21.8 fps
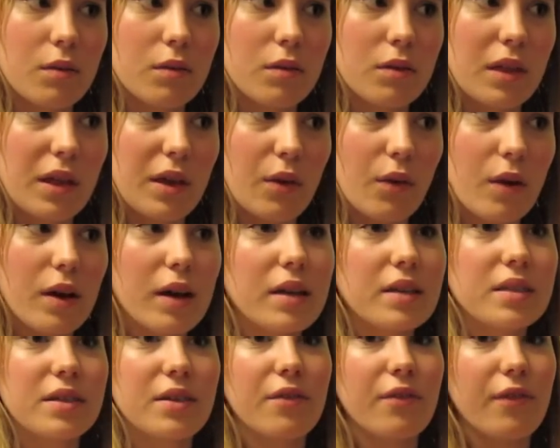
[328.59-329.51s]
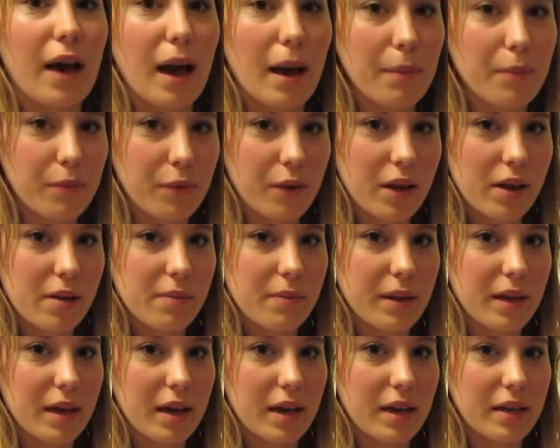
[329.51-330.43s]
the oils evaporate
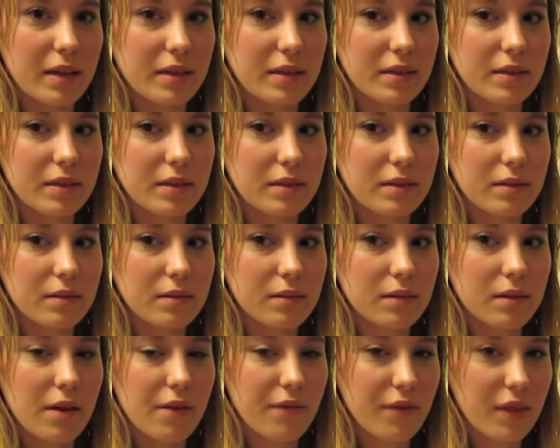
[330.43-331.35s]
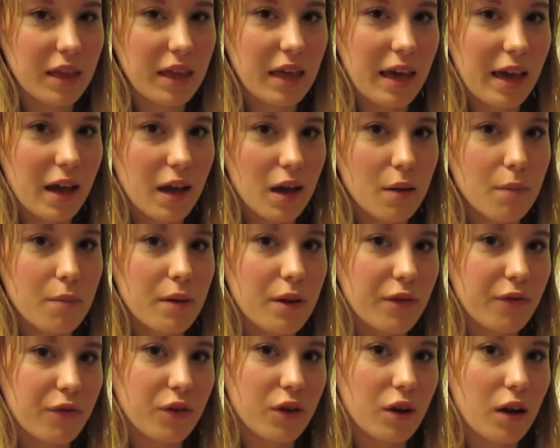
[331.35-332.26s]
because of the air, but
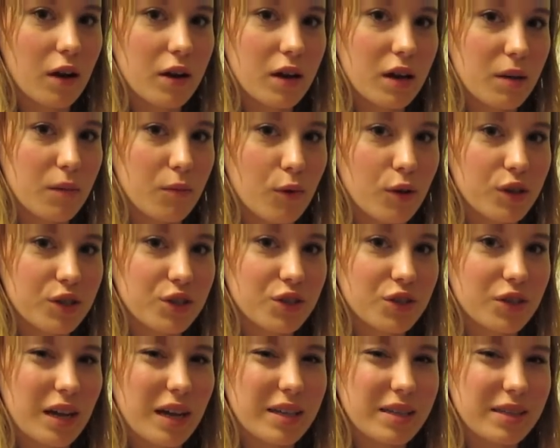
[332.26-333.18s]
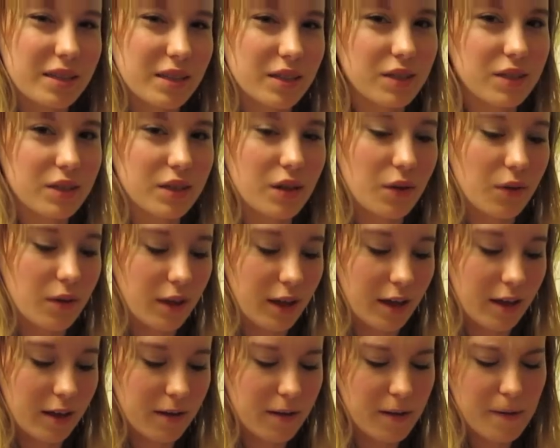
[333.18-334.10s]
if you're already moisturized, they'll soak
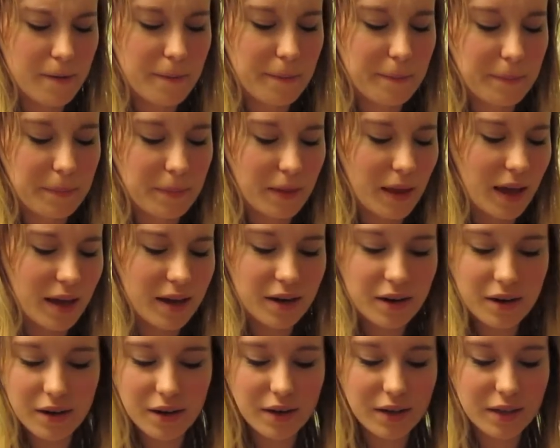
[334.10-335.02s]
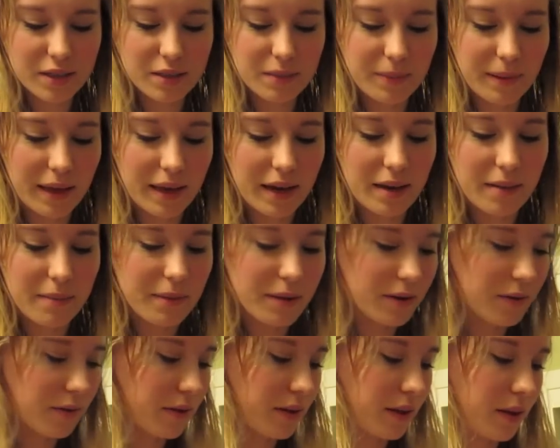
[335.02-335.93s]
in. I don't know how to explain it, but
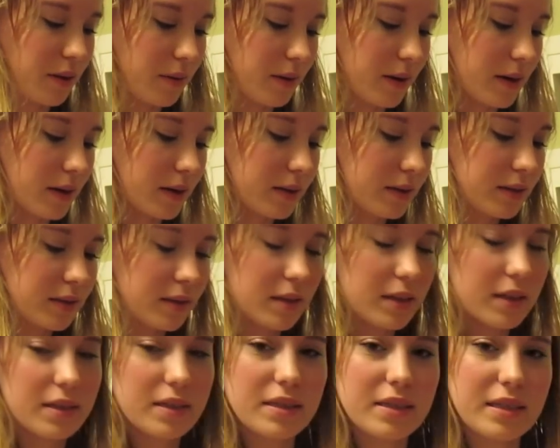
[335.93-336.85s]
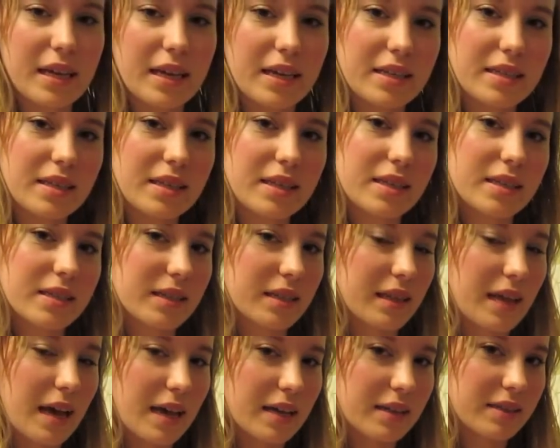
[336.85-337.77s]
it really works. Because Daisy doesn't
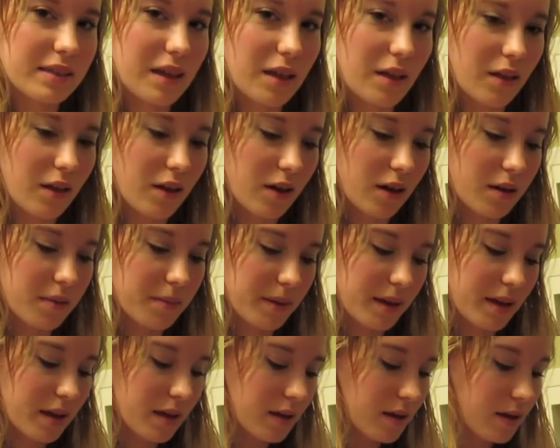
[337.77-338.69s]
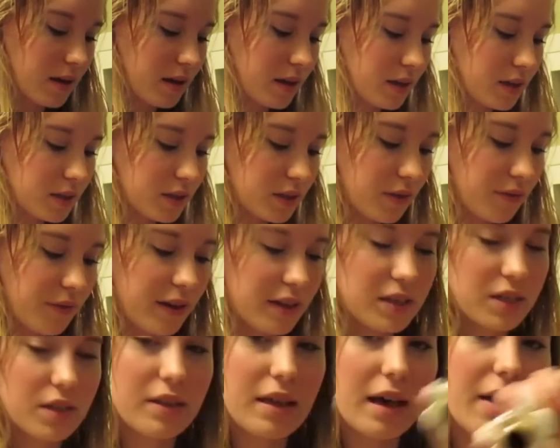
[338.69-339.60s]
last that long on me, so if I
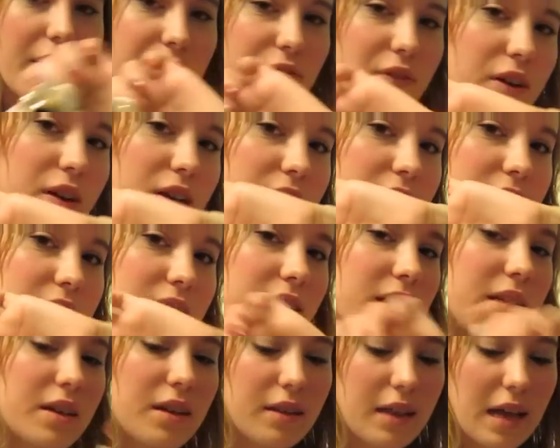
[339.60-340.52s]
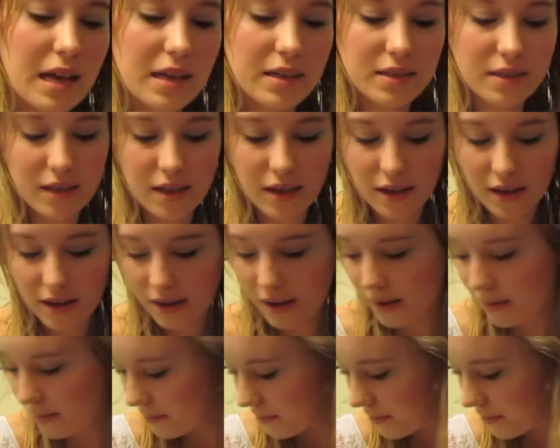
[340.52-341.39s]
do that first, it'll last longer.